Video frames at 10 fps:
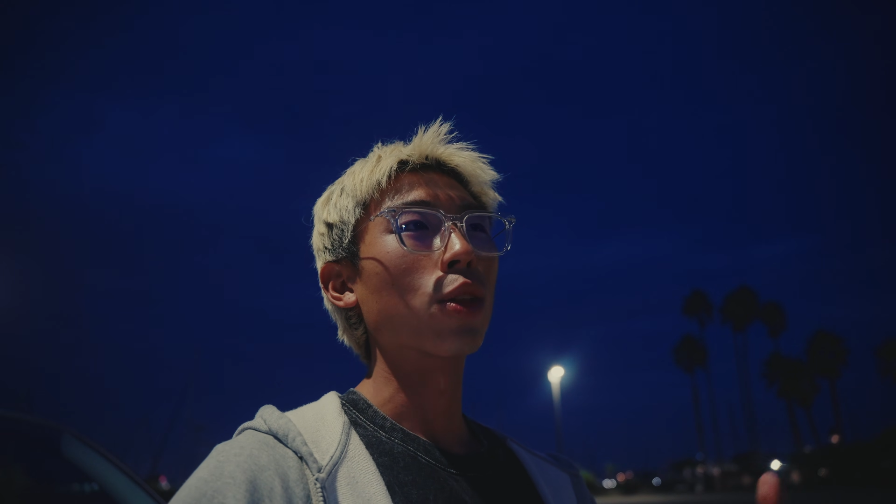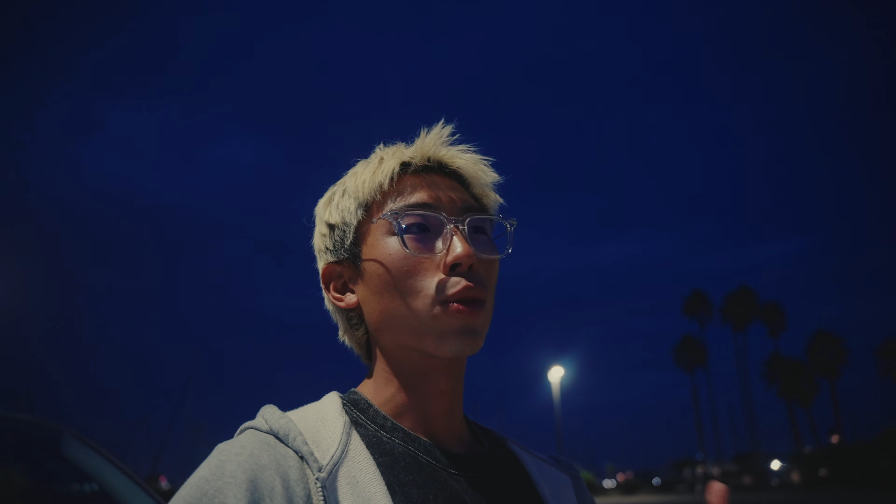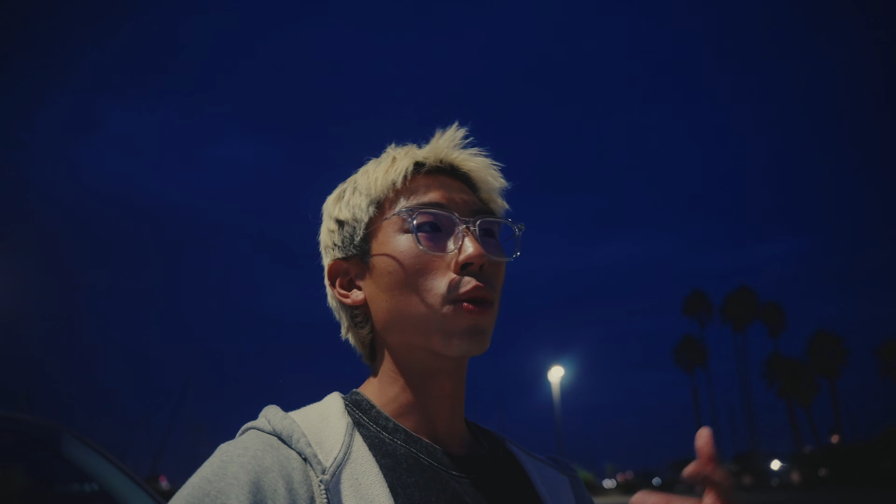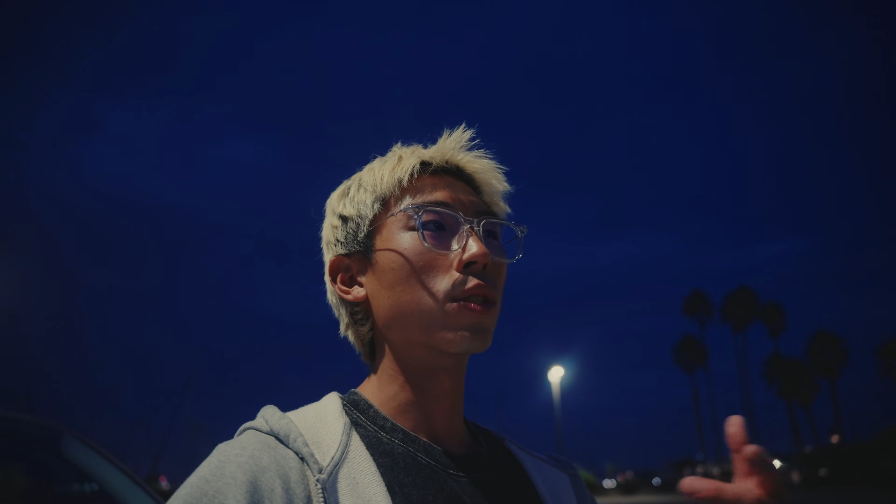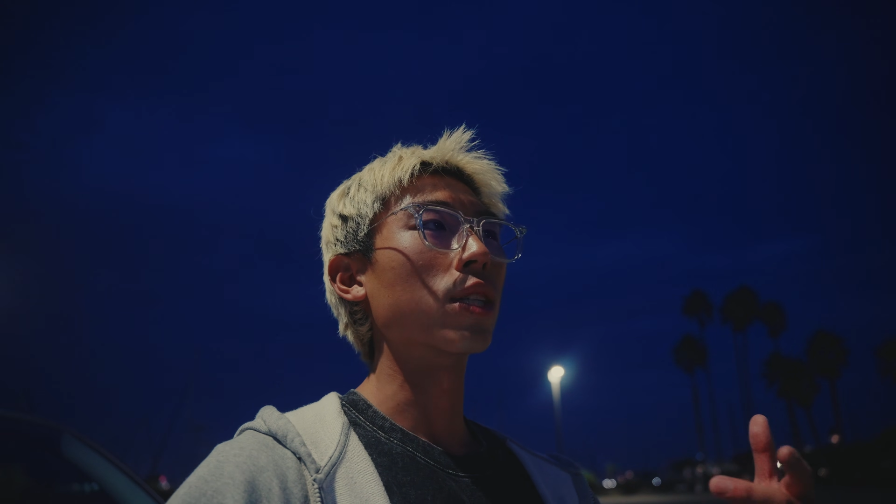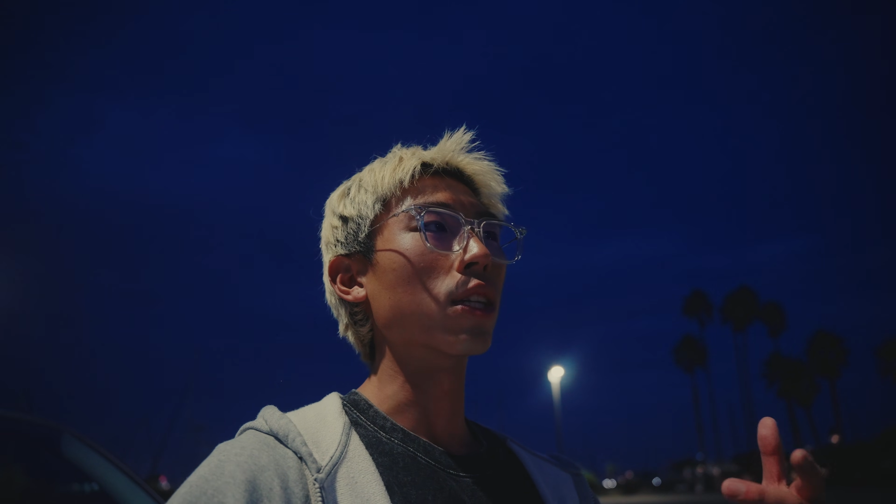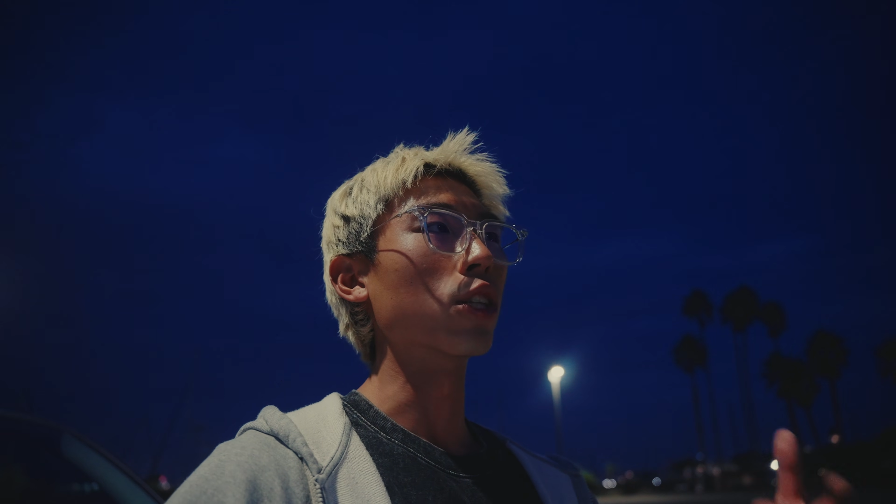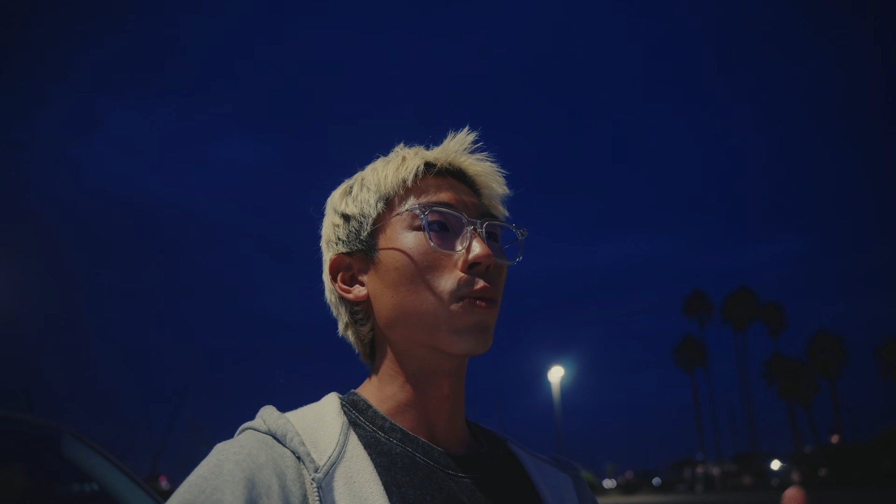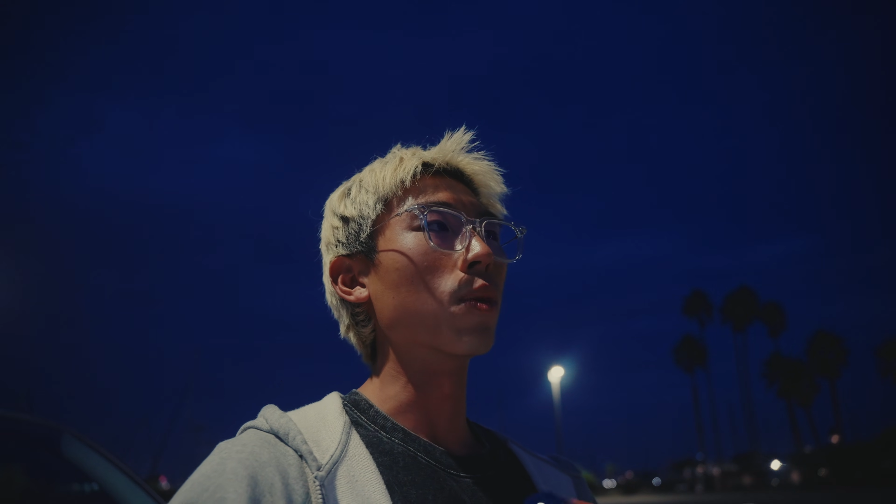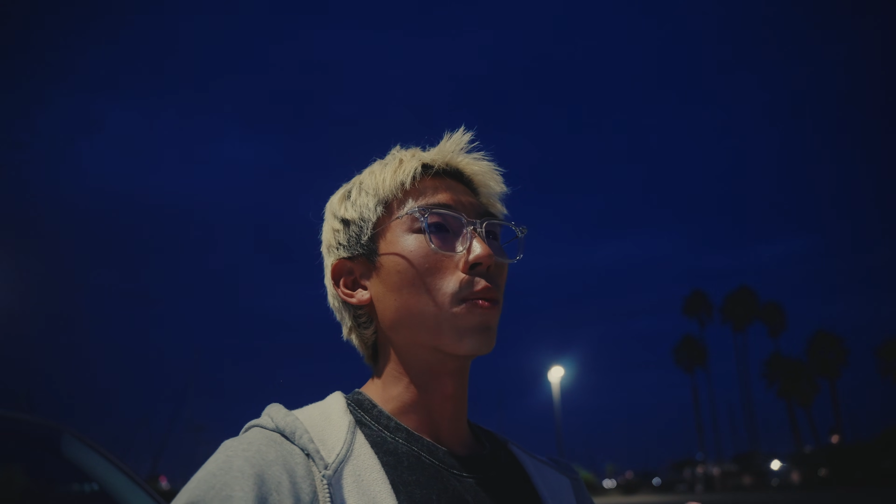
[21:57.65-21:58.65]
throws a
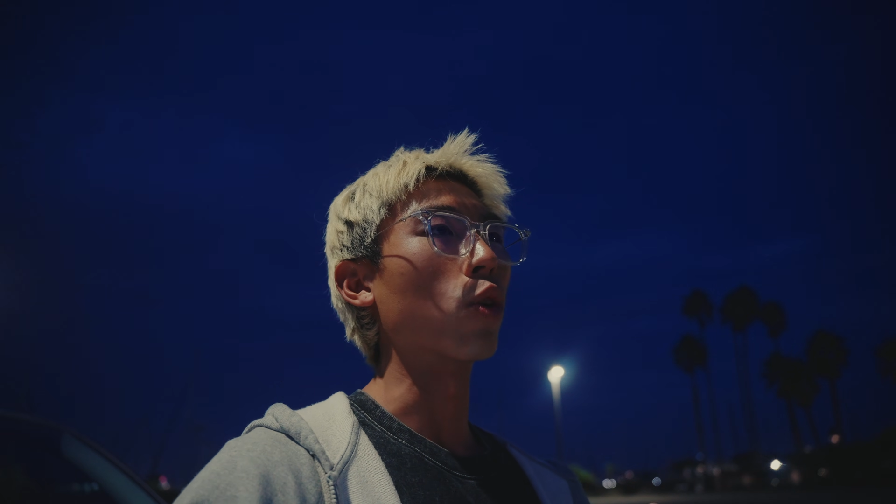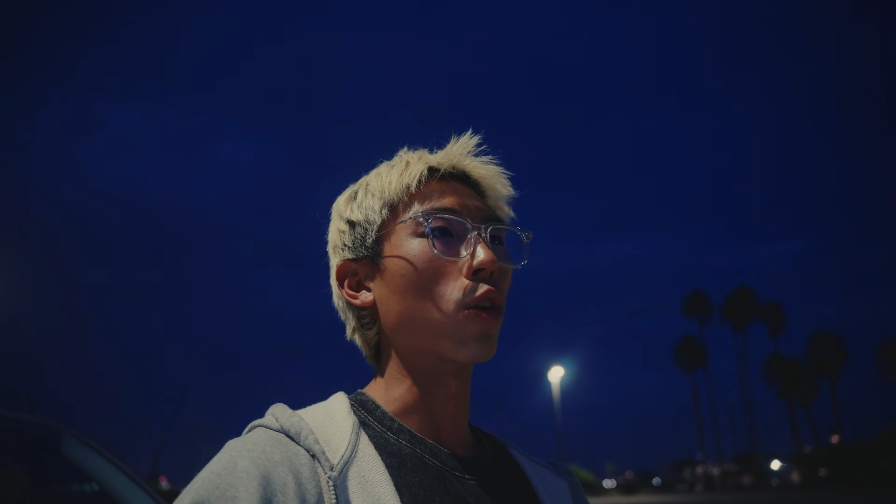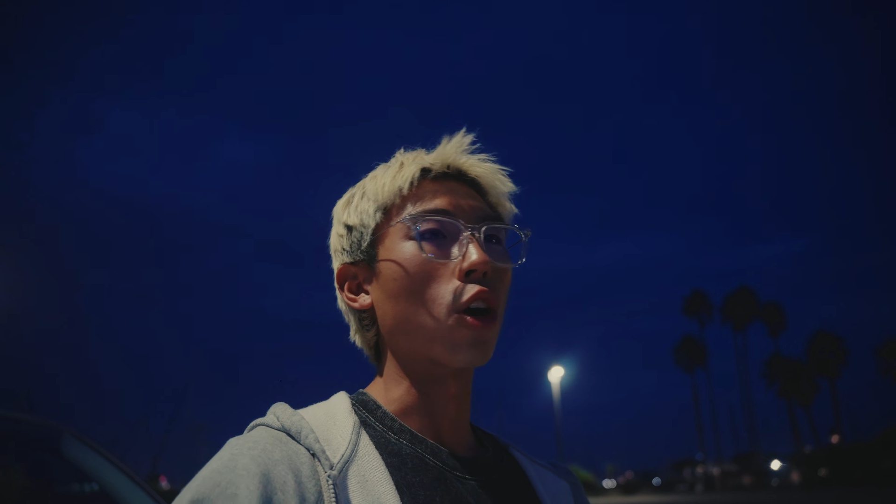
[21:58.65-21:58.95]
little bit more